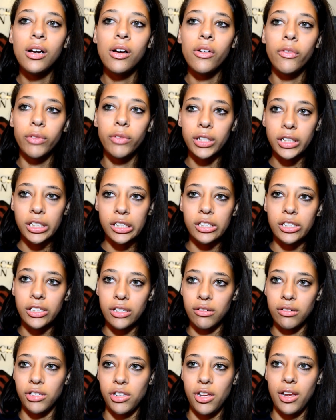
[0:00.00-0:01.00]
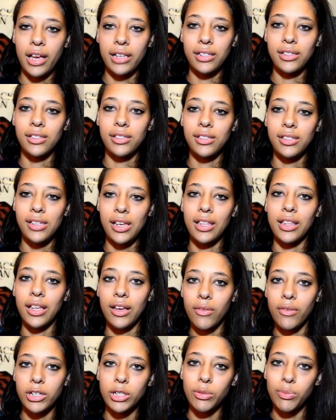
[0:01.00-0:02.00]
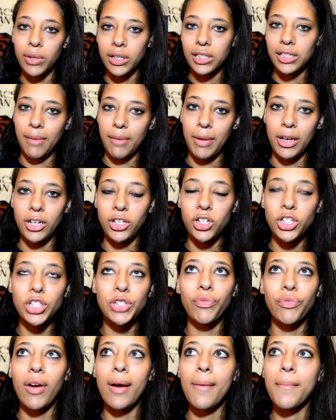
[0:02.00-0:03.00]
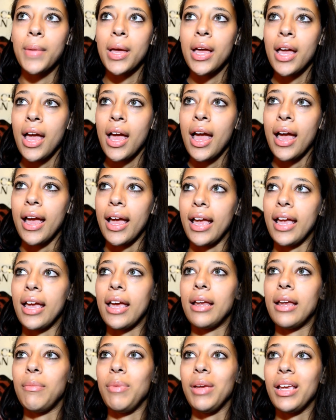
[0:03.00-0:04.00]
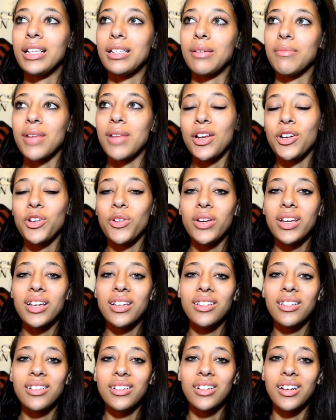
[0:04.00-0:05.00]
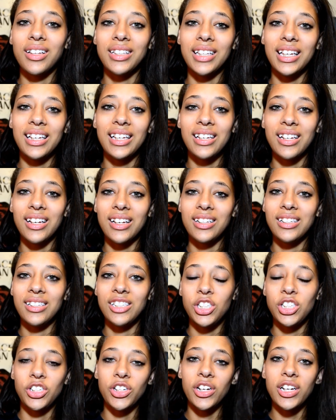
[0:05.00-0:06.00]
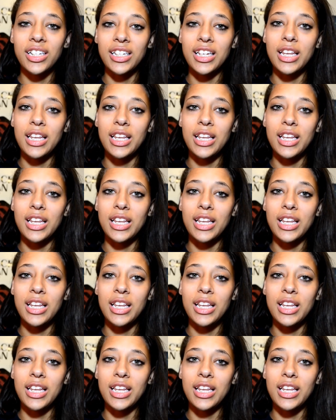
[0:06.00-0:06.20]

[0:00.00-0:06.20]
really soon so you guys can see like which books I may choose from. And because I'm not doing a, like a strict